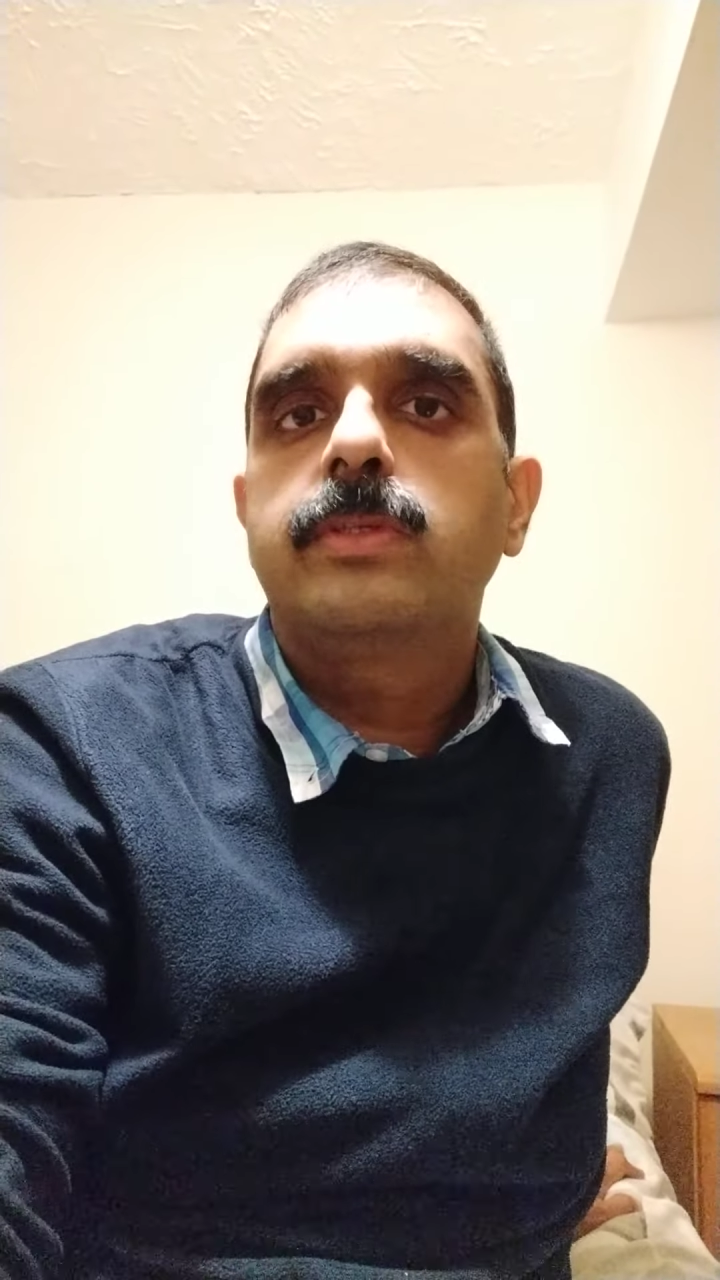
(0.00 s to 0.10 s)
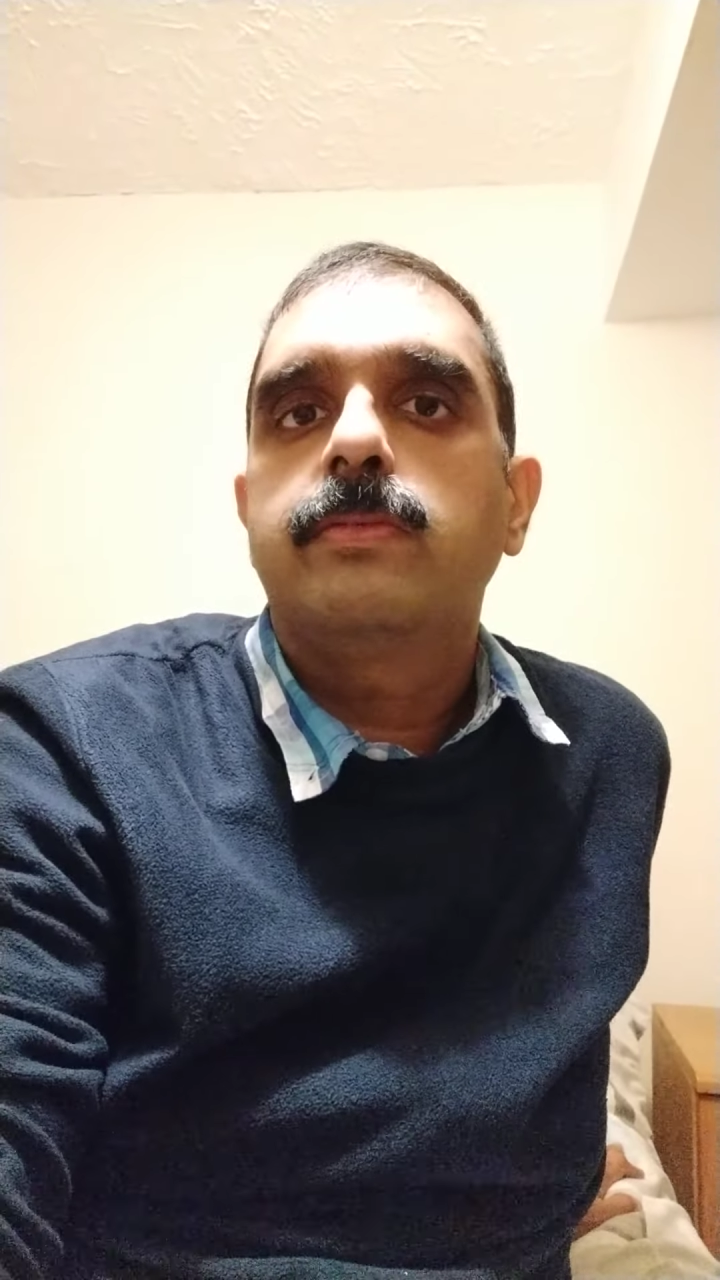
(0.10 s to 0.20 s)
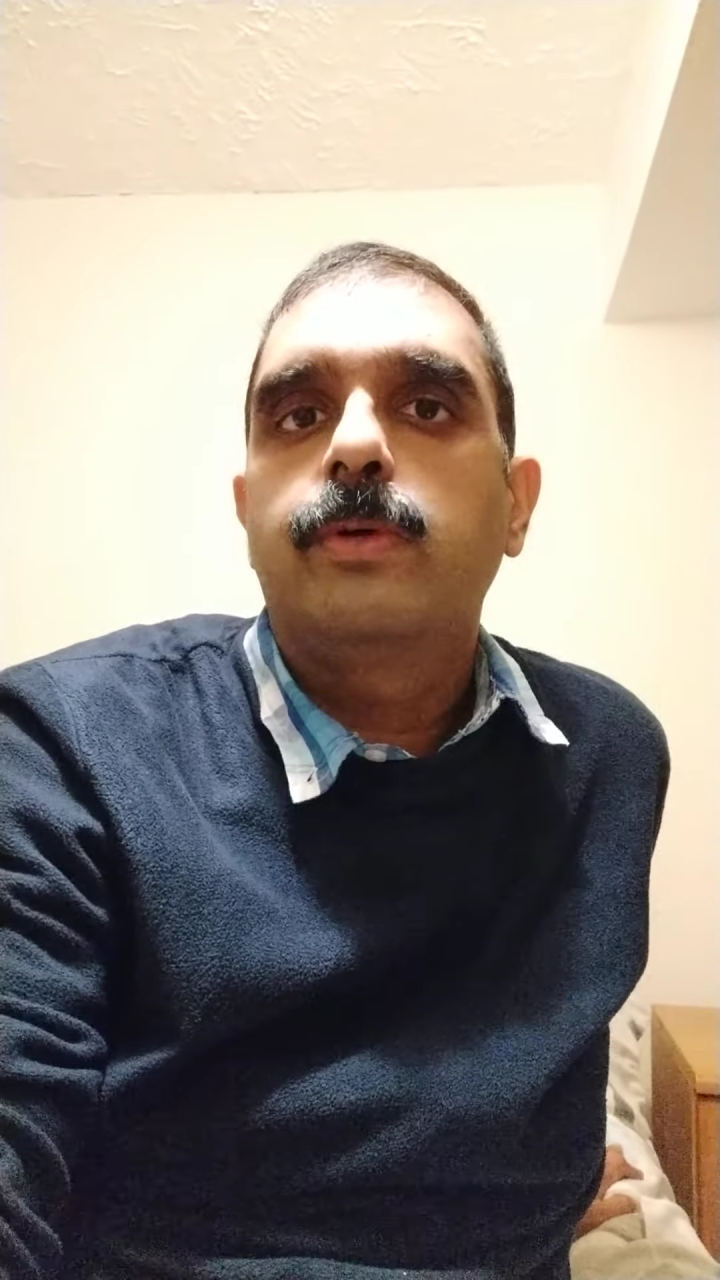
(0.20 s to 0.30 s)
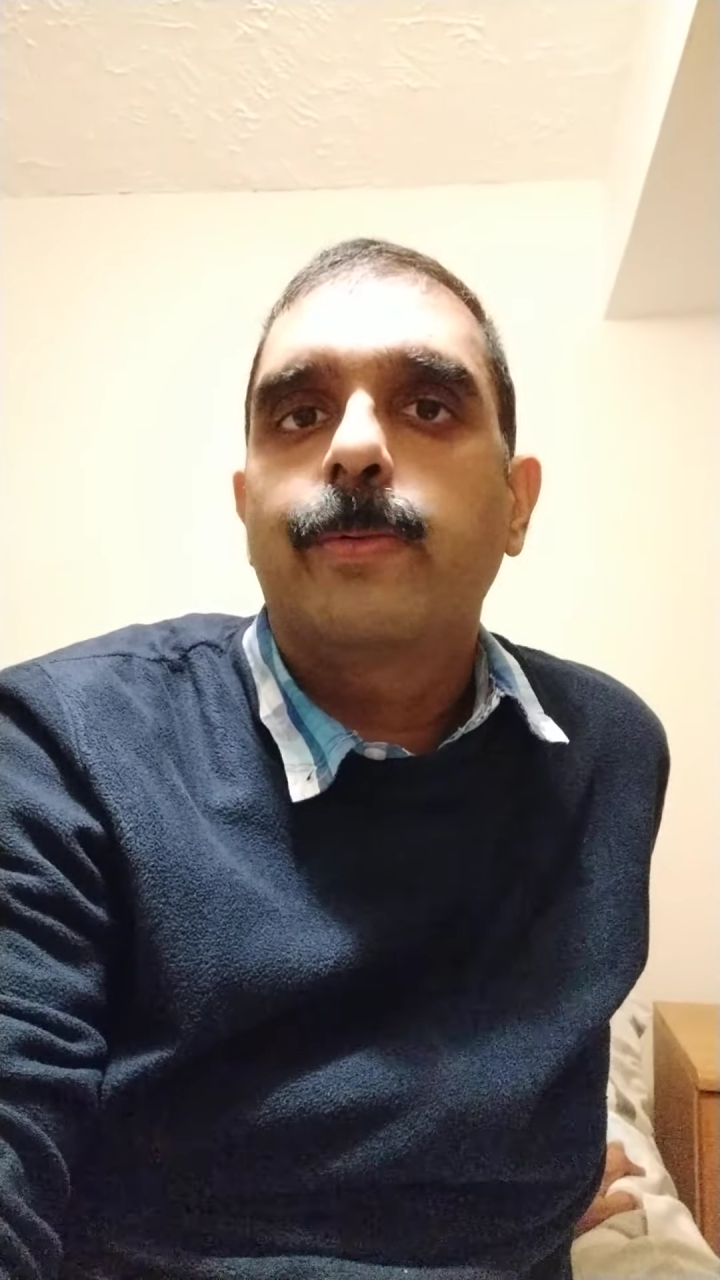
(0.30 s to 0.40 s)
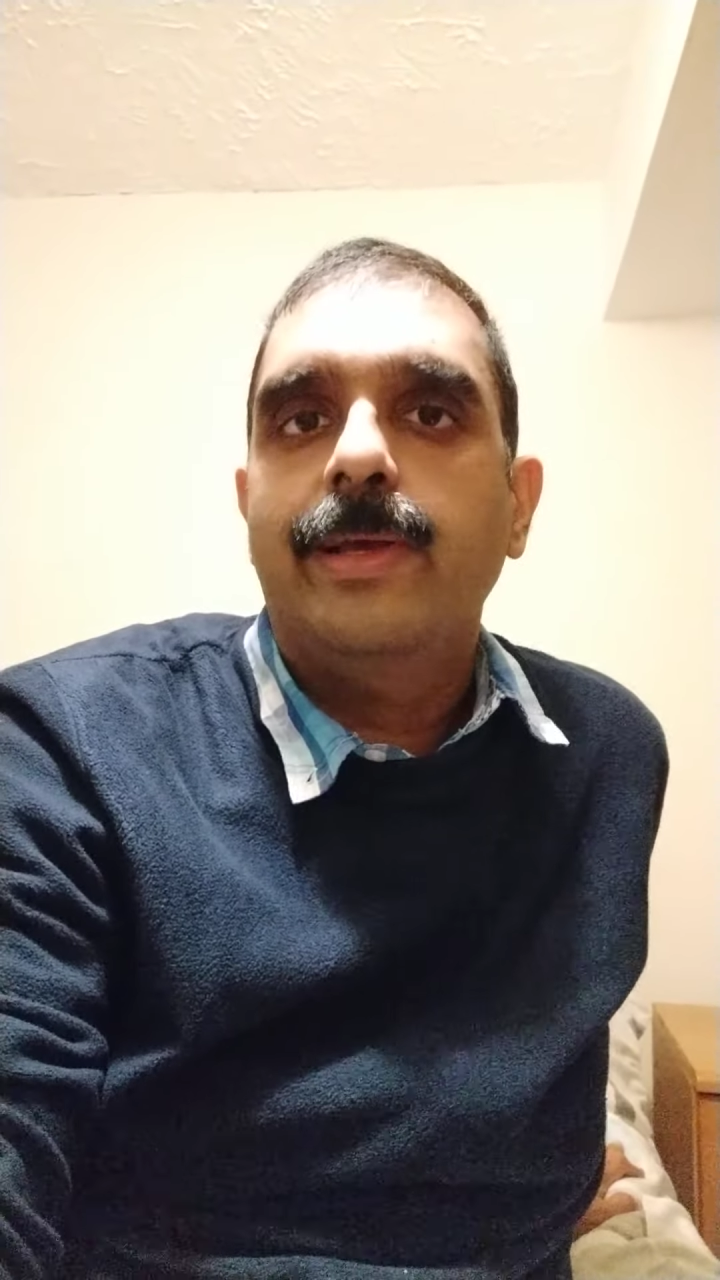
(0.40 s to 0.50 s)

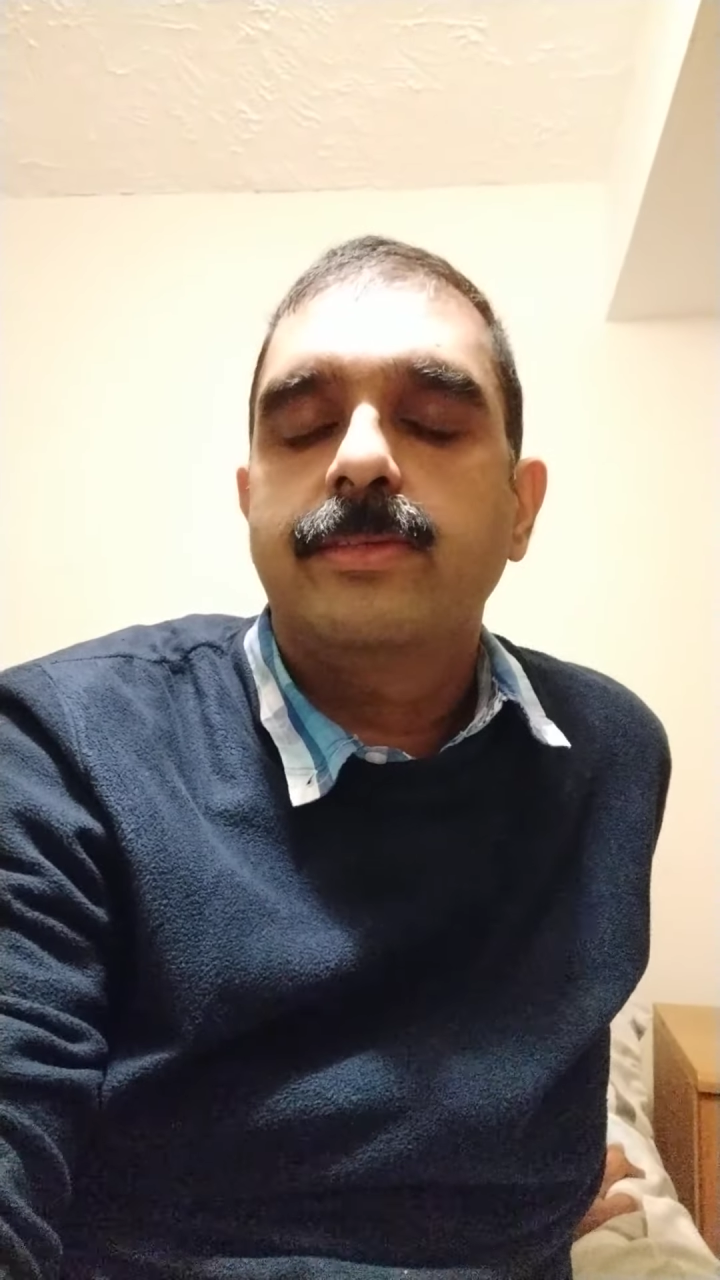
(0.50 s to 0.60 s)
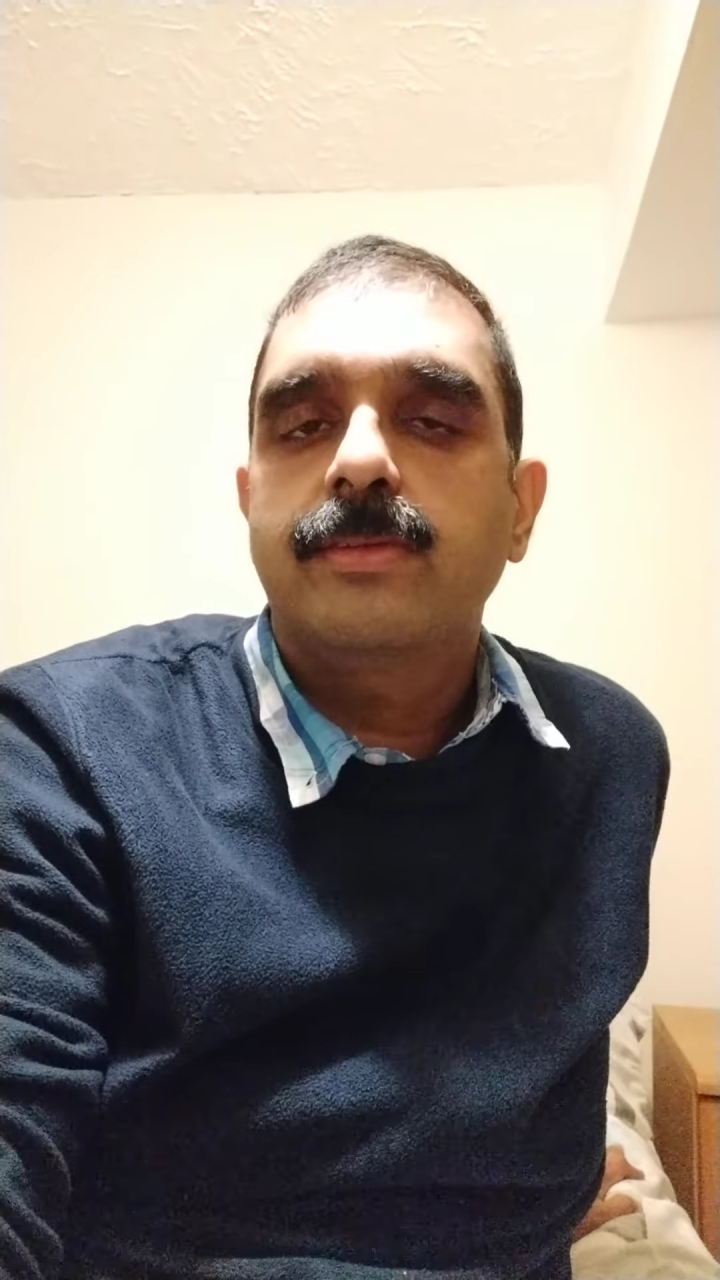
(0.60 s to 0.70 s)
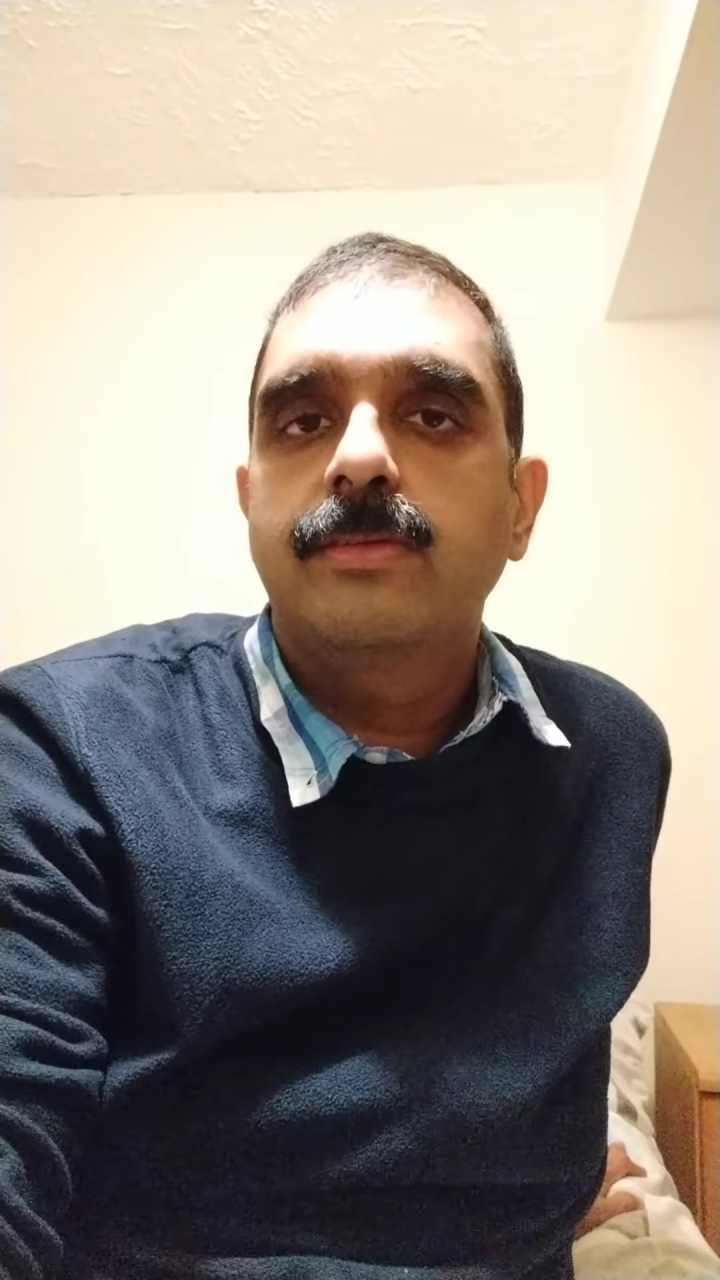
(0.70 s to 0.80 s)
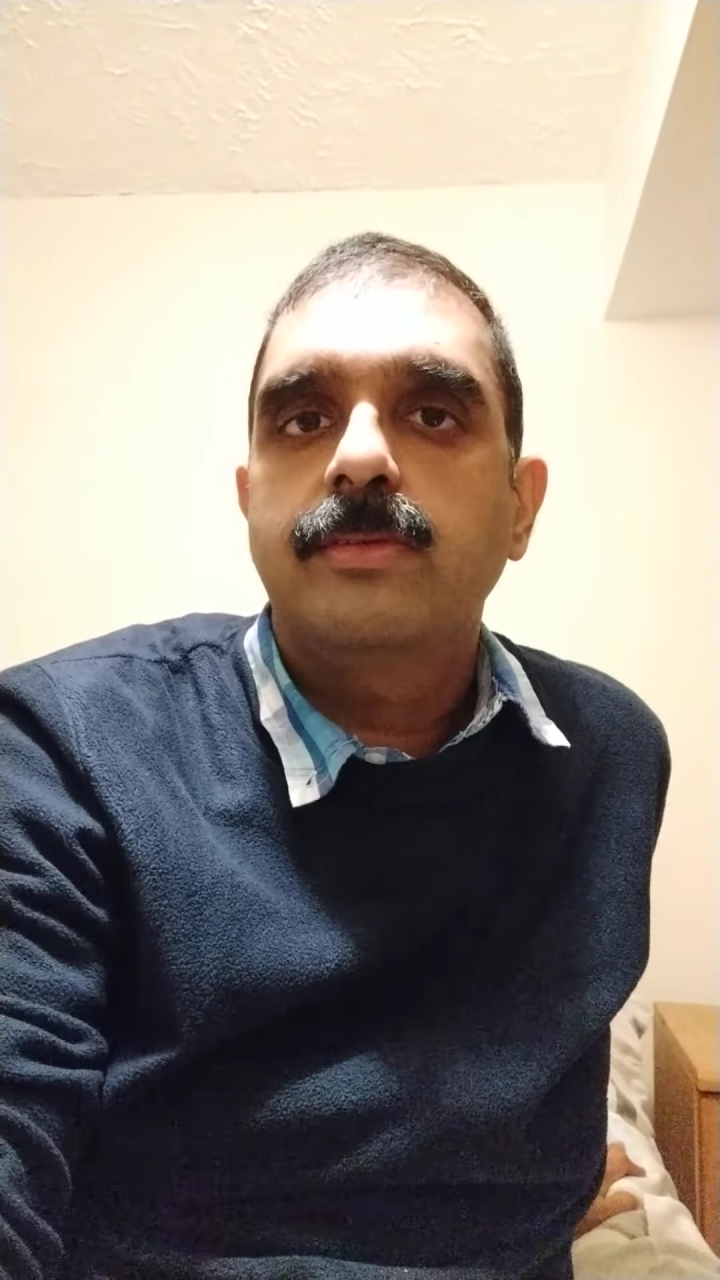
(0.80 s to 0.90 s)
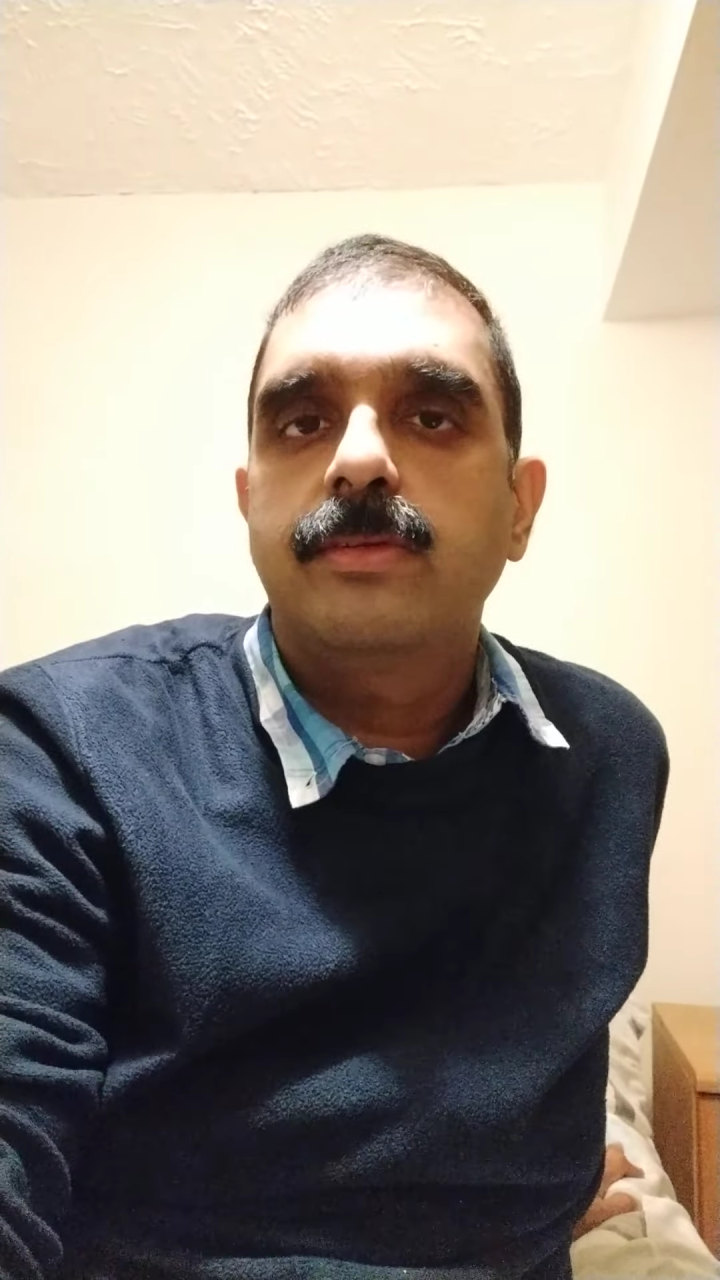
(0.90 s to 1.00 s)
for
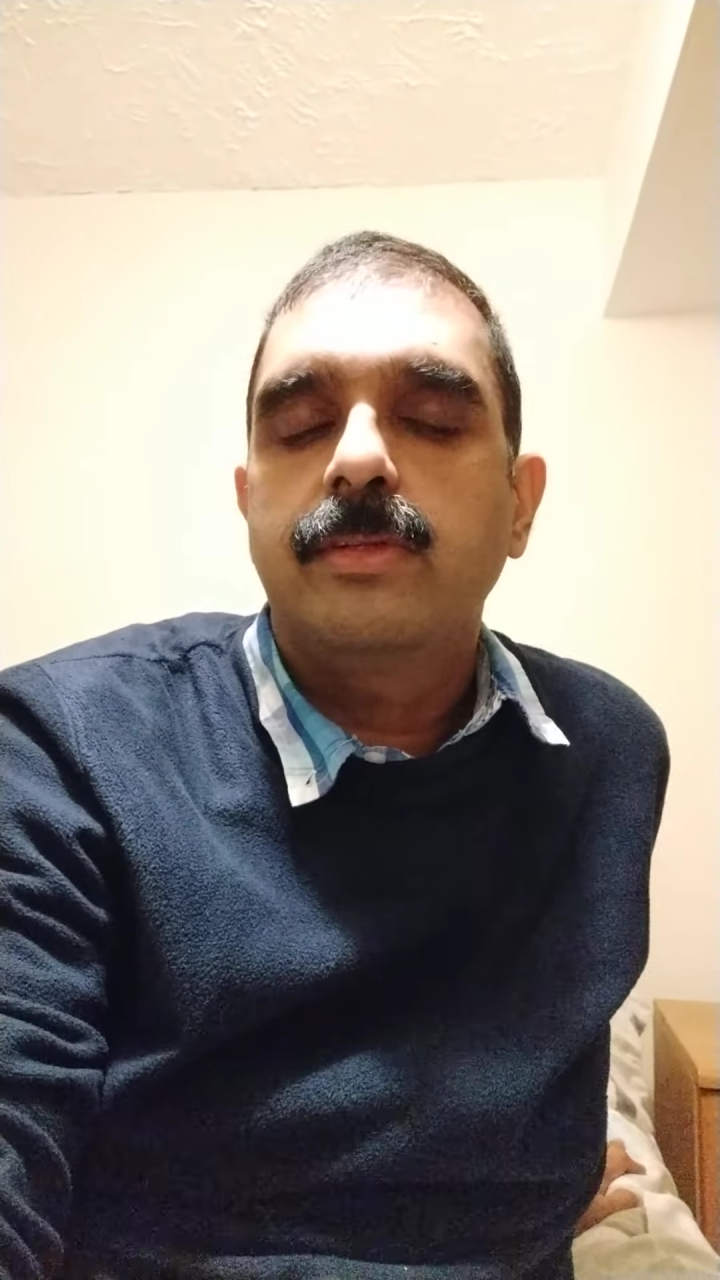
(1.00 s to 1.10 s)
questions.